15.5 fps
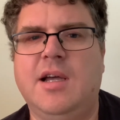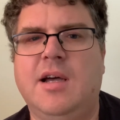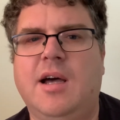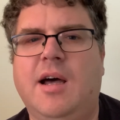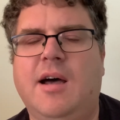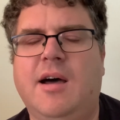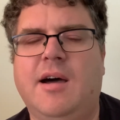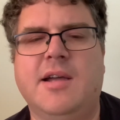
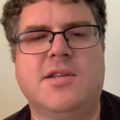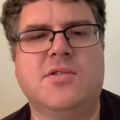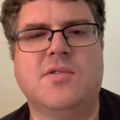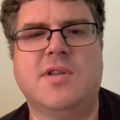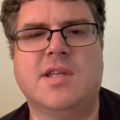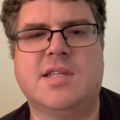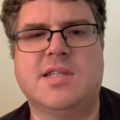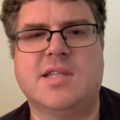Uh, I do
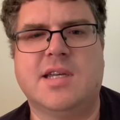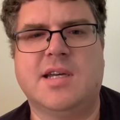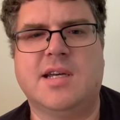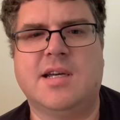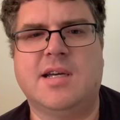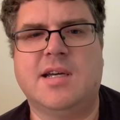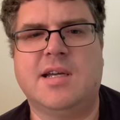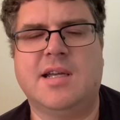this
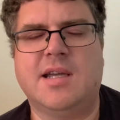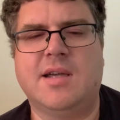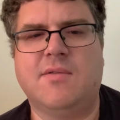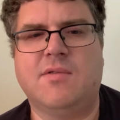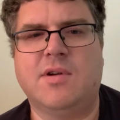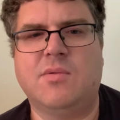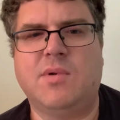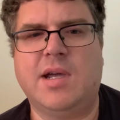uh,
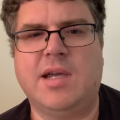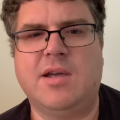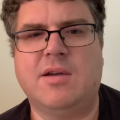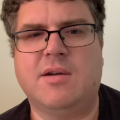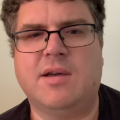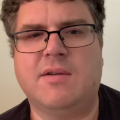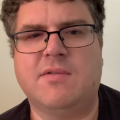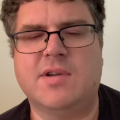every week,
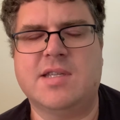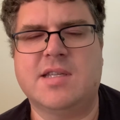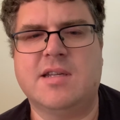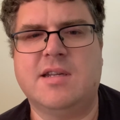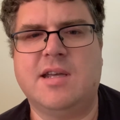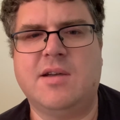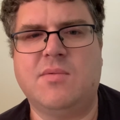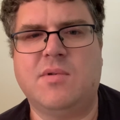every
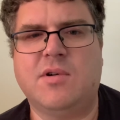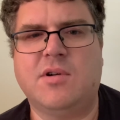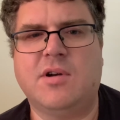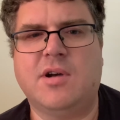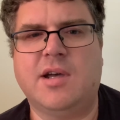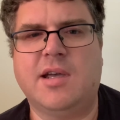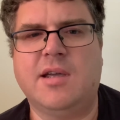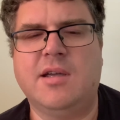Sunday, where
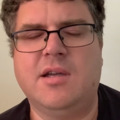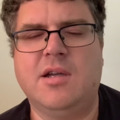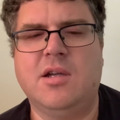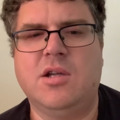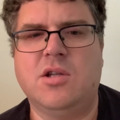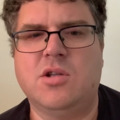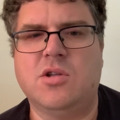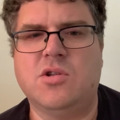I
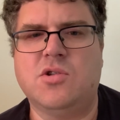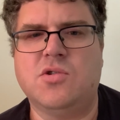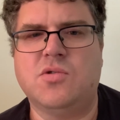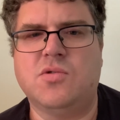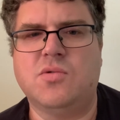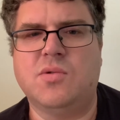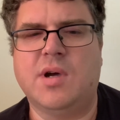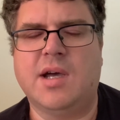
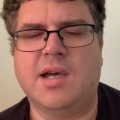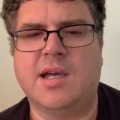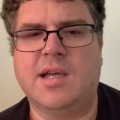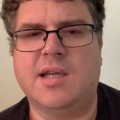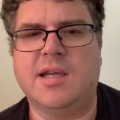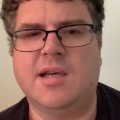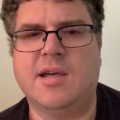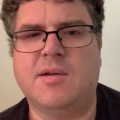do
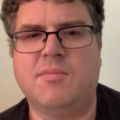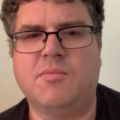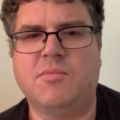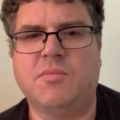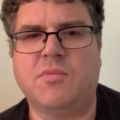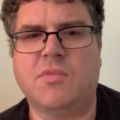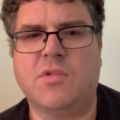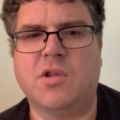a, um,
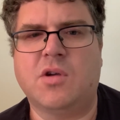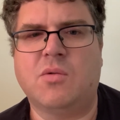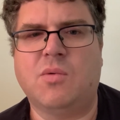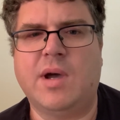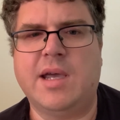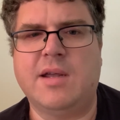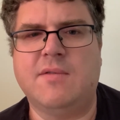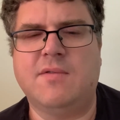a
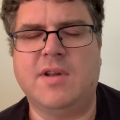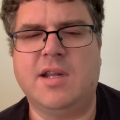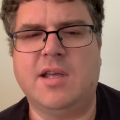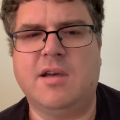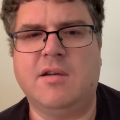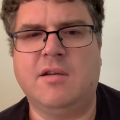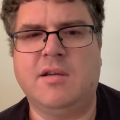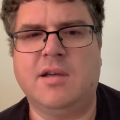weigh-in
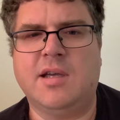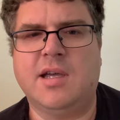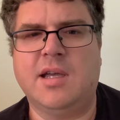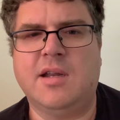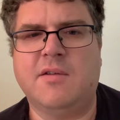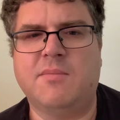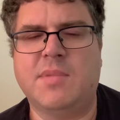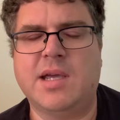video
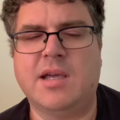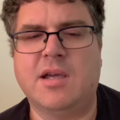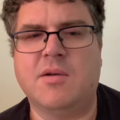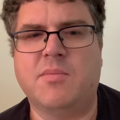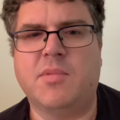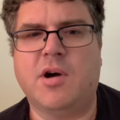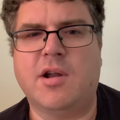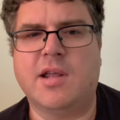and I've been
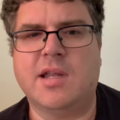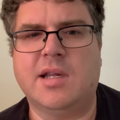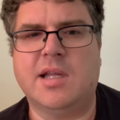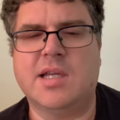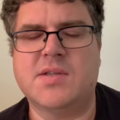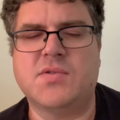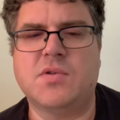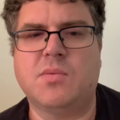combining it
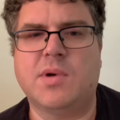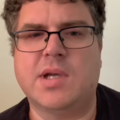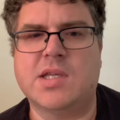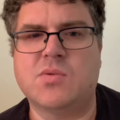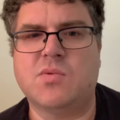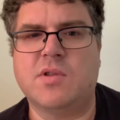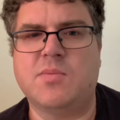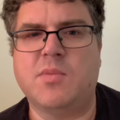last few
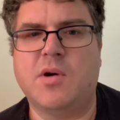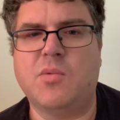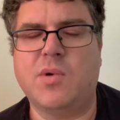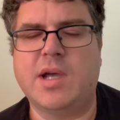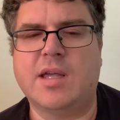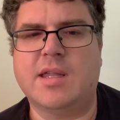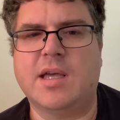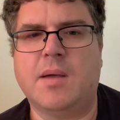weeks with my
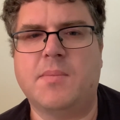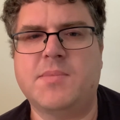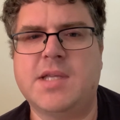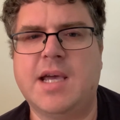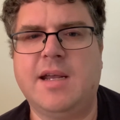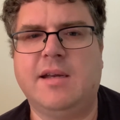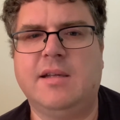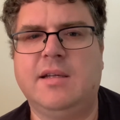weekly
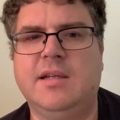update.